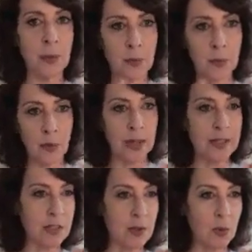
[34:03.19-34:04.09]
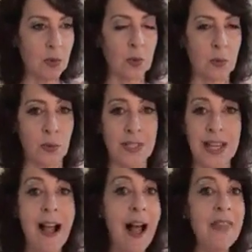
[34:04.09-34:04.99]
Beautiful, nice historical
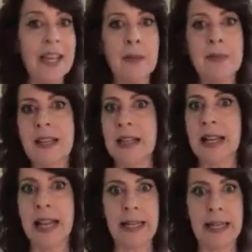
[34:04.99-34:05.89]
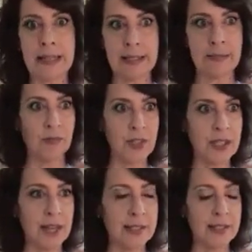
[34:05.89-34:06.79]
roots, and they can be done in any
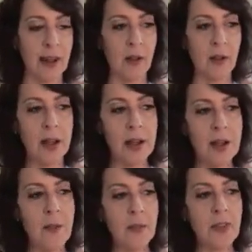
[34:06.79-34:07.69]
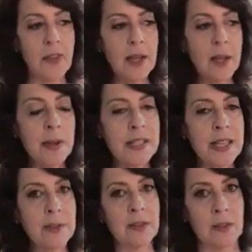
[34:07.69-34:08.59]
design style. The thing
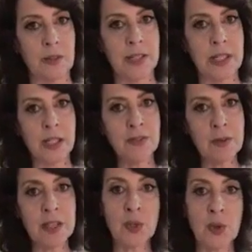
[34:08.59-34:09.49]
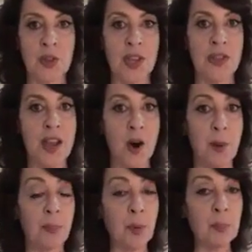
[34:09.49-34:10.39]
about Demilunes is you have to make sure that they
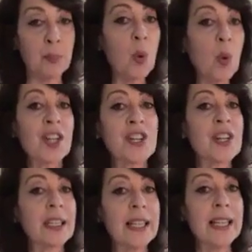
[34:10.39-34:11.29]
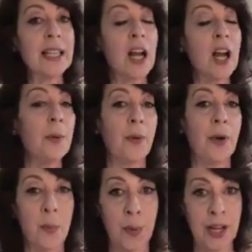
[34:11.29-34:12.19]
are proportionally
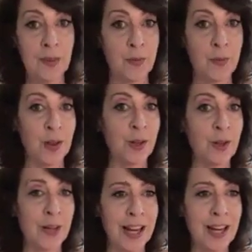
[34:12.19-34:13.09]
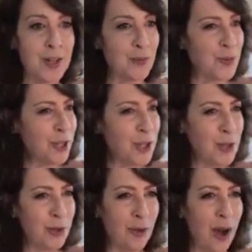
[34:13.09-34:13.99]
appropriate for their location, which
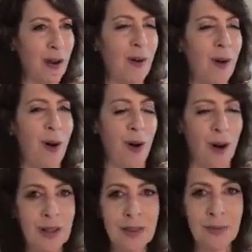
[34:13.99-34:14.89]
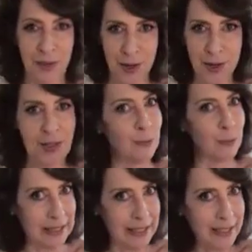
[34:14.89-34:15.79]
is true of all
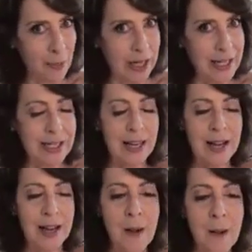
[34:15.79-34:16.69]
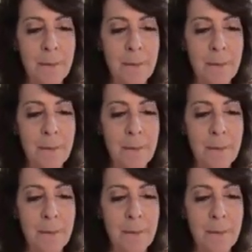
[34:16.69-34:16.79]
furniture, really, right?